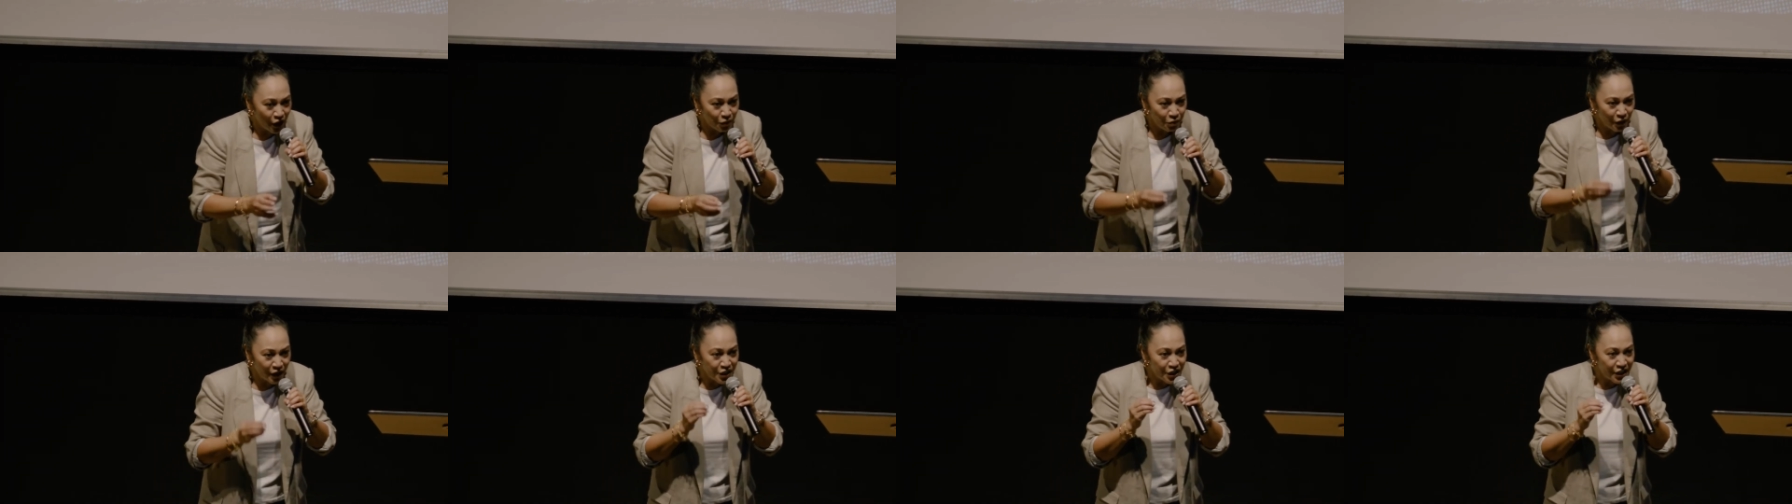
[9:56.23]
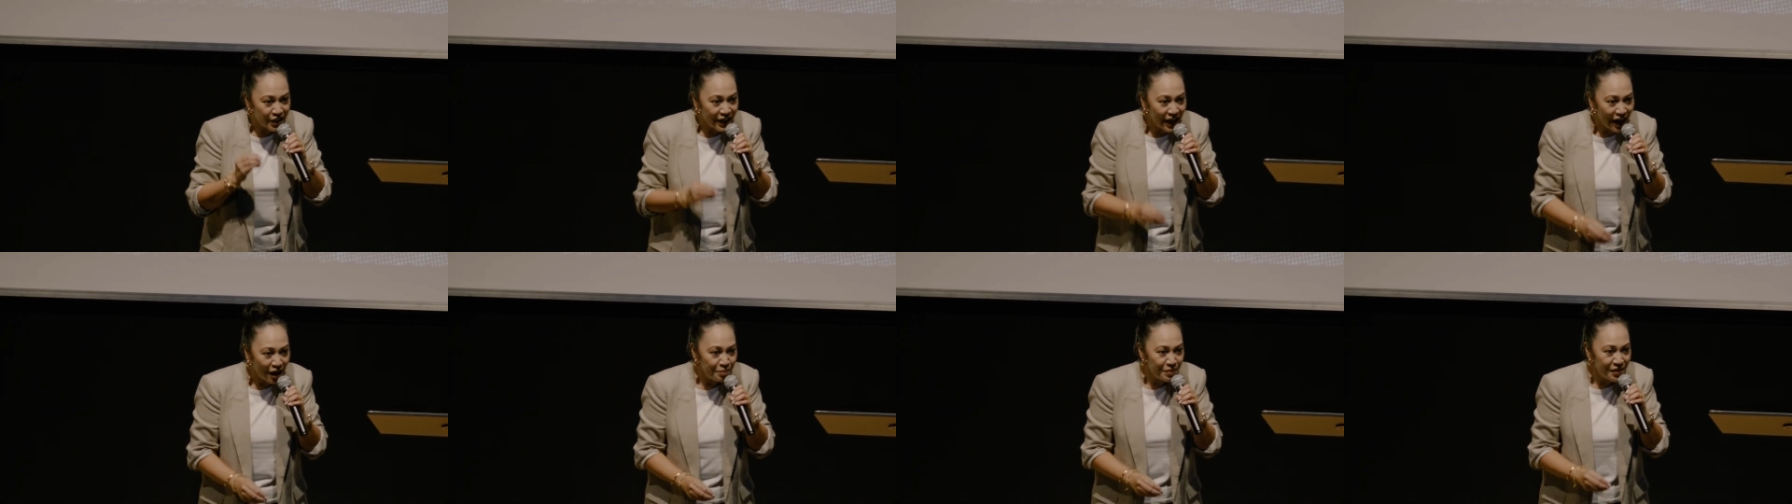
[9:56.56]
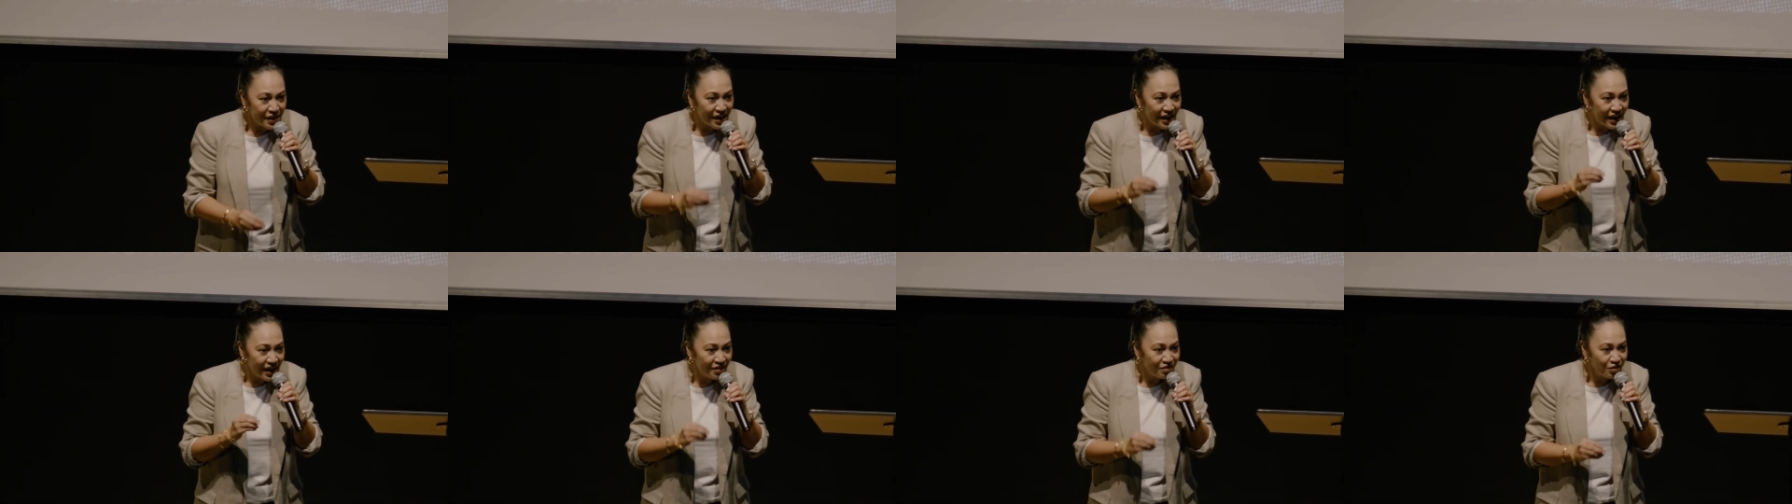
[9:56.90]
When you come
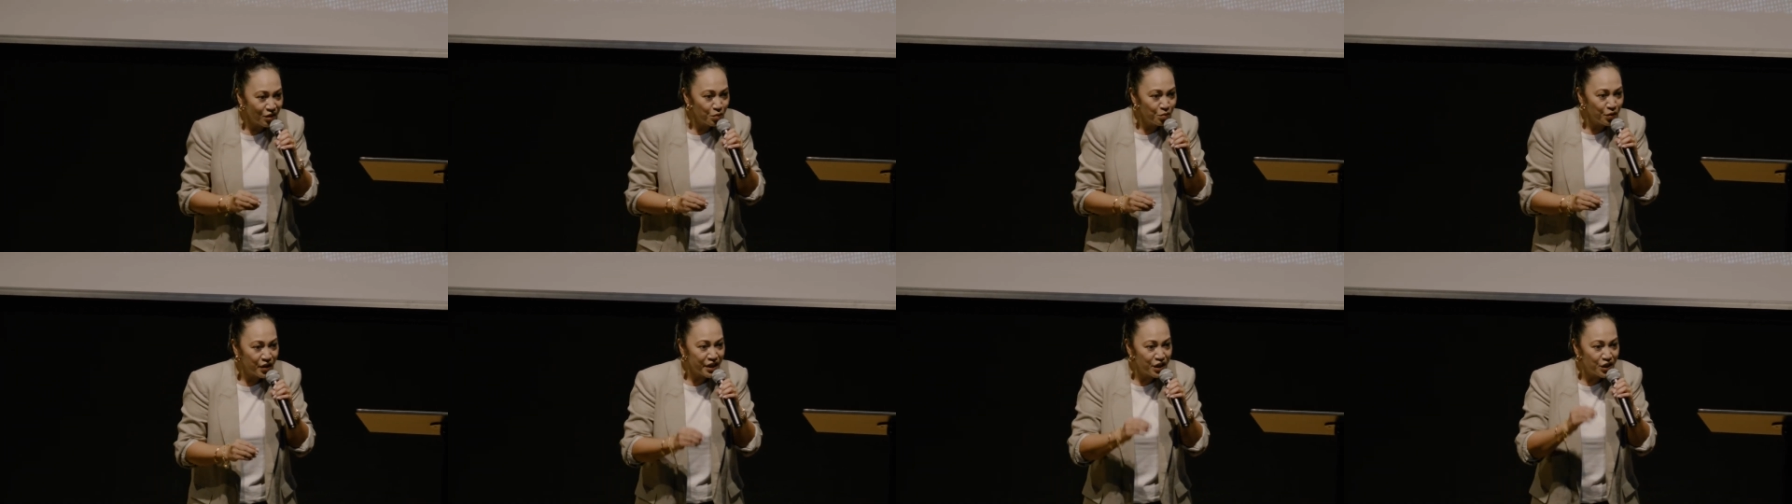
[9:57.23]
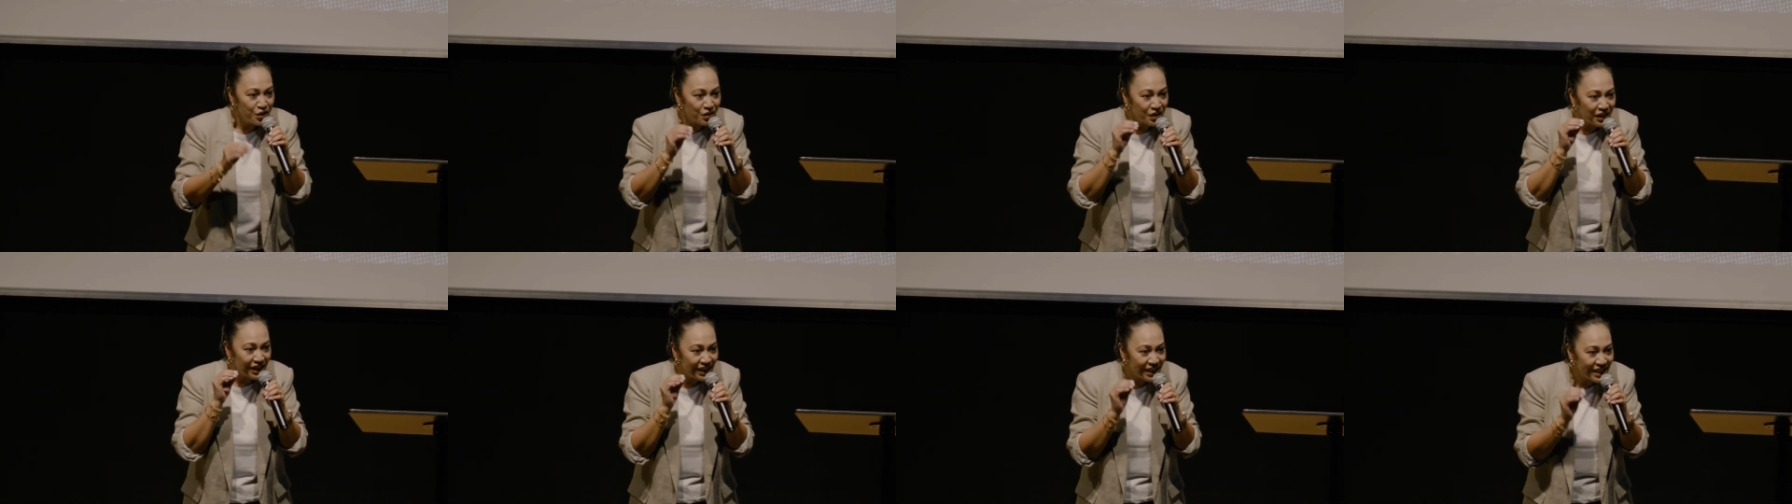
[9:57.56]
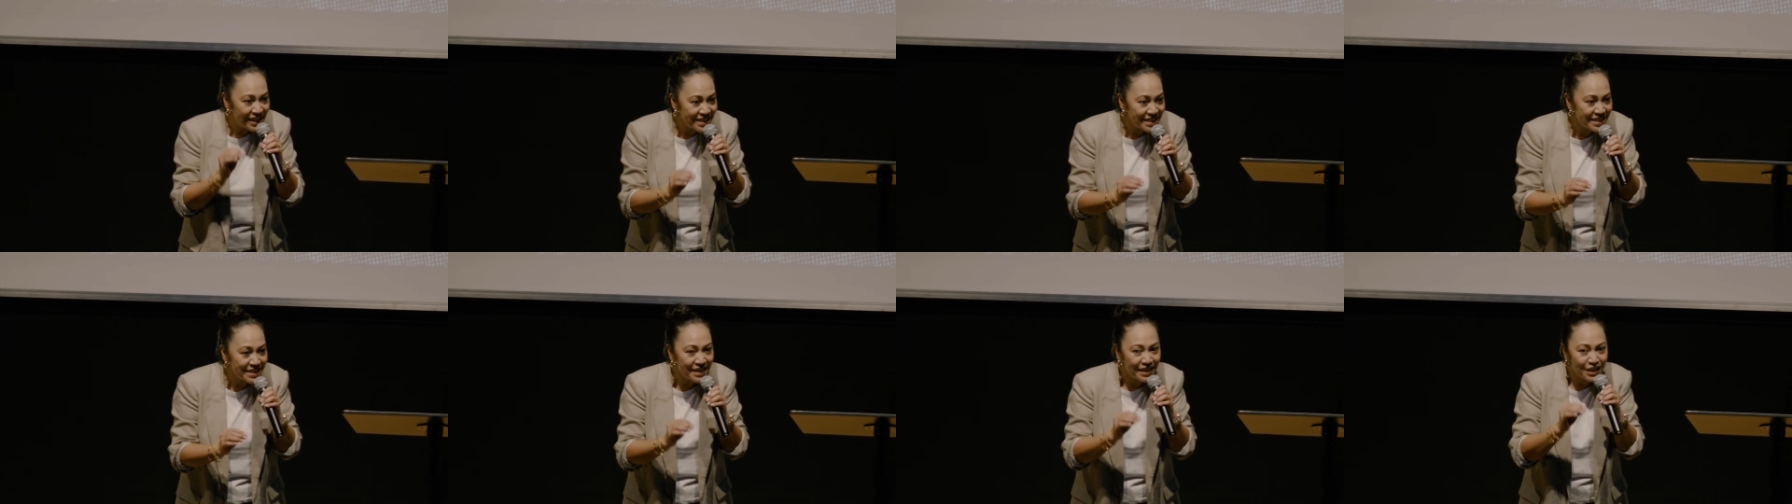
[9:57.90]
here every week, you're
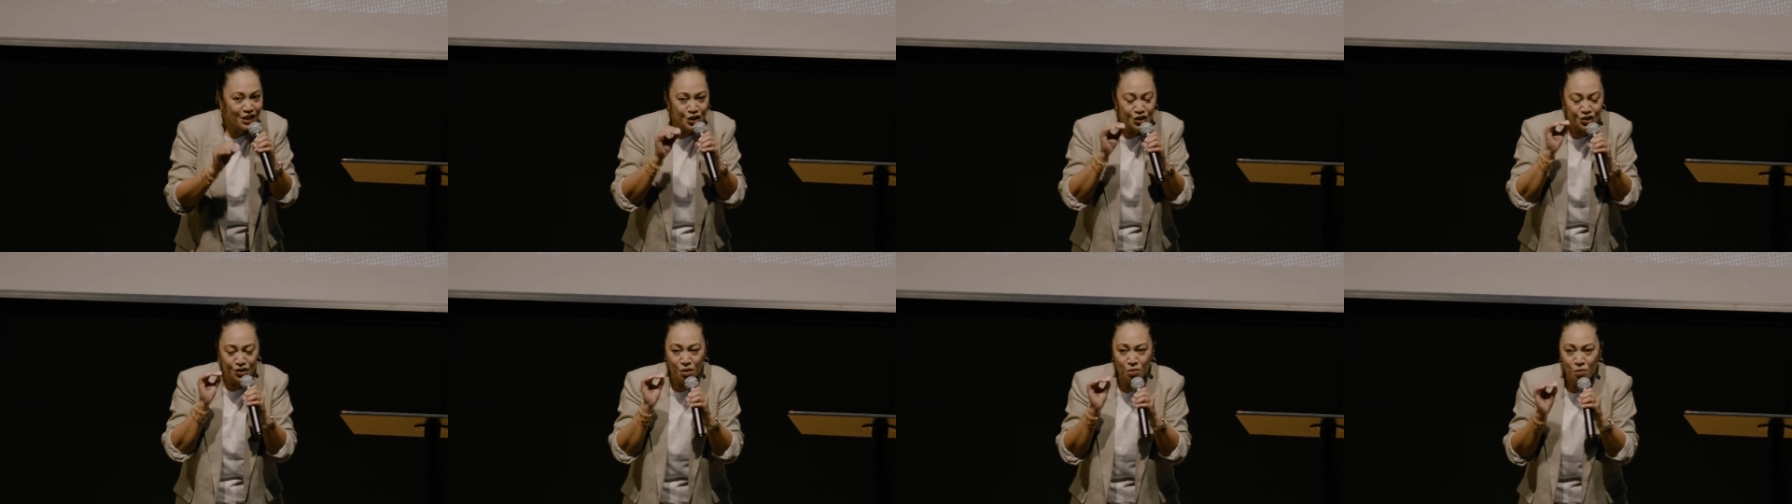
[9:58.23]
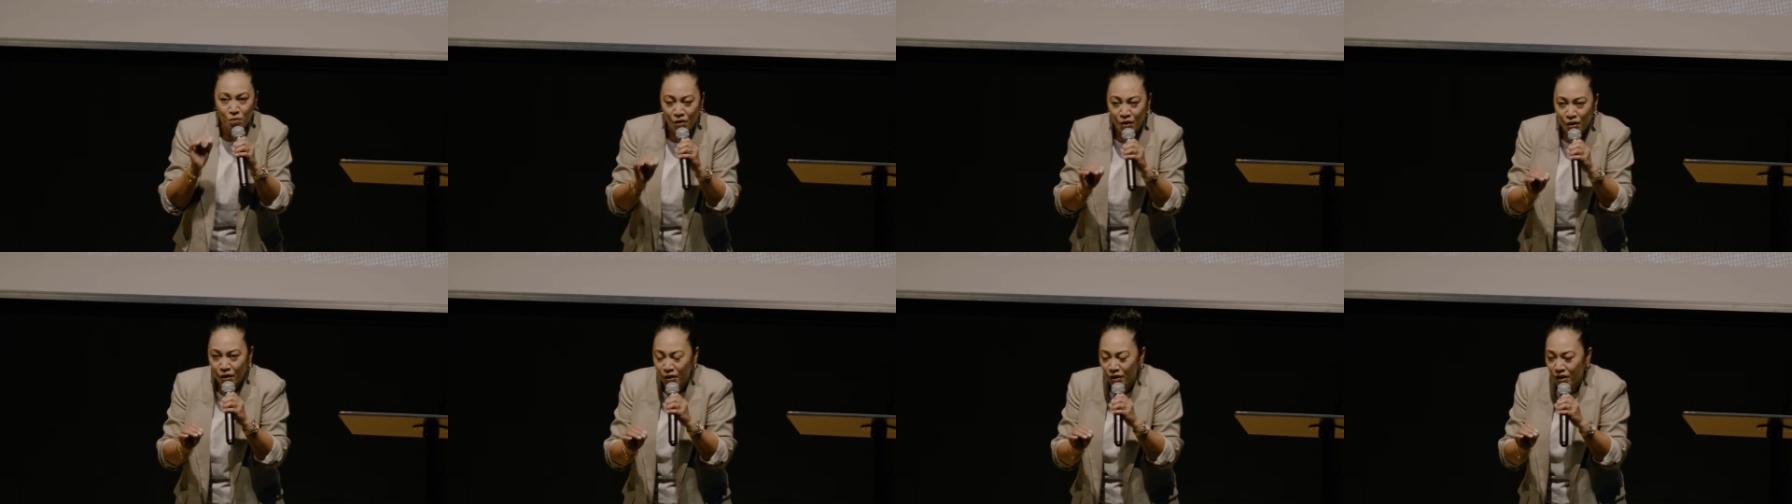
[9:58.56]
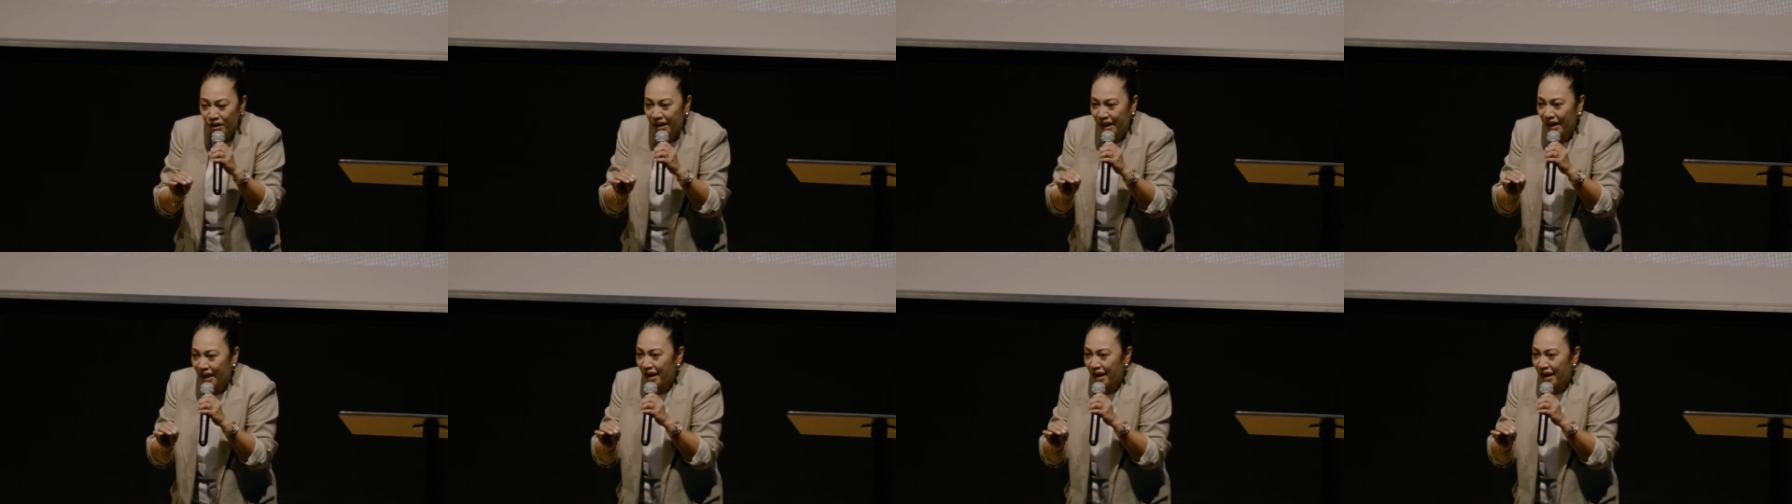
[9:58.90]
listening to the word